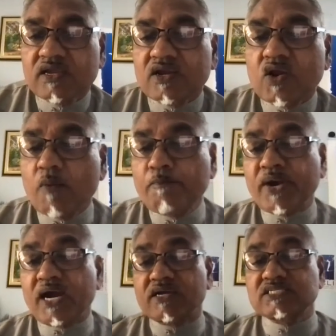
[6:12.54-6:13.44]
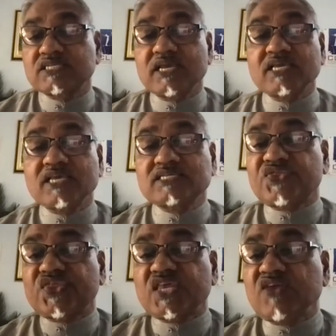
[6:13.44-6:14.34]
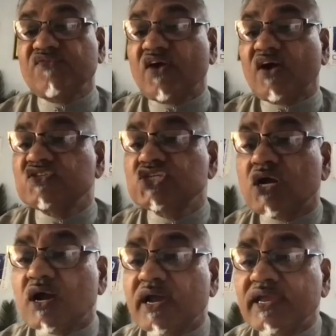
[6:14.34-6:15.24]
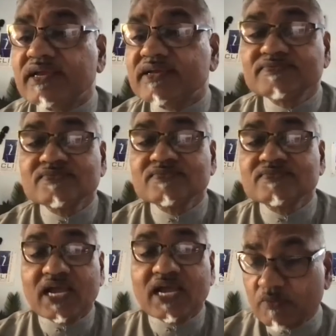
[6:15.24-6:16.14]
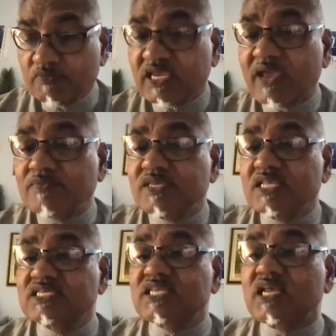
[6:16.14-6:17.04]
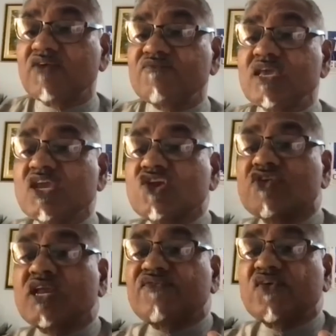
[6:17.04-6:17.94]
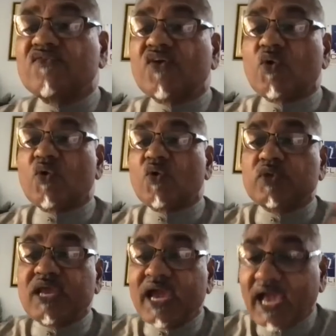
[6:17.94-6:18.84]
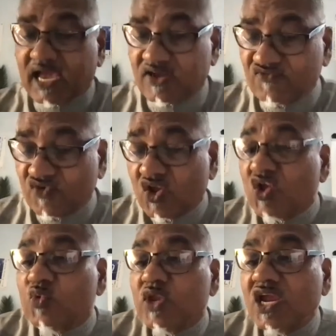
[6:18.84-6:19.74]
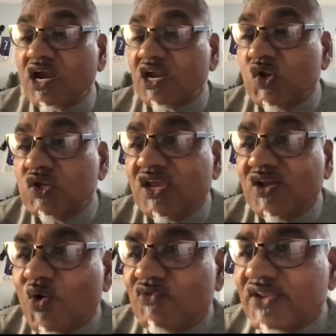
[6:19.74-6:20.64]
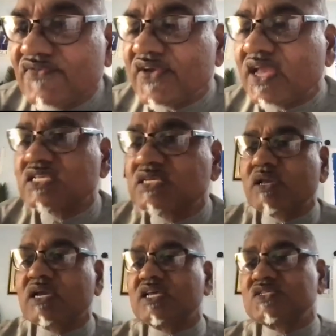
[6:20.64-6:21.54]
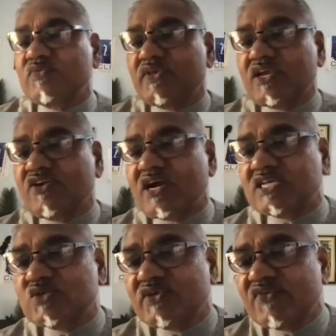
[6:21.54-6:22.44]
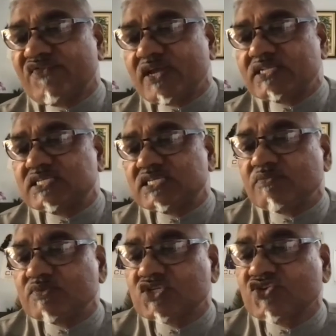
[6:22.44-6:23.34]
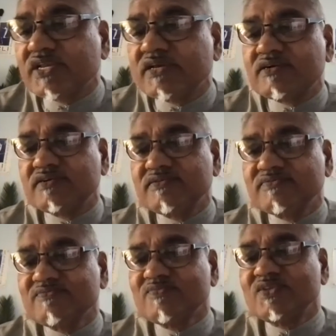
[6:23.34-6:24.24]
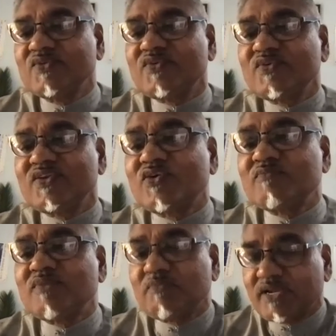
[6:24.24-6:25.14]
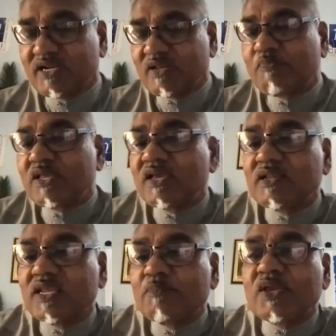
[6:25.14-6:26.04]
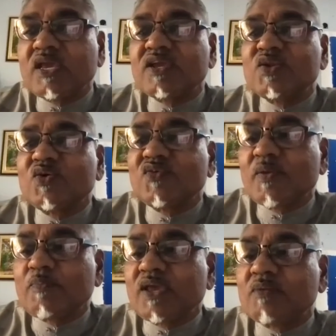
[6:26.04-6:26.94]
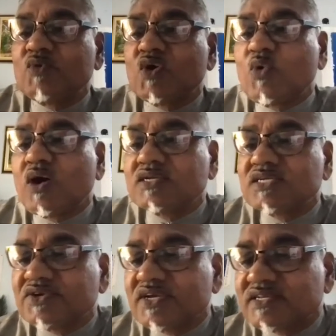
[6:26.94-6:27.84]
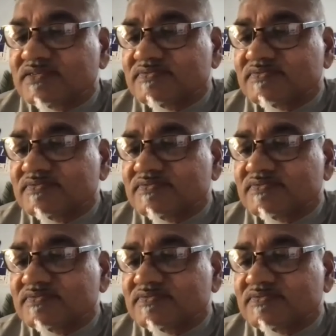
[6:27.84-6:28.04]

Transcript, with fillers: Comparison is a thief of joy. And sometimes instead of being grateful for what we have, we are looking over the fence because over the grass over the fence seems greener. We don't remember that they play, they're paying, you know, they're paying more water rate.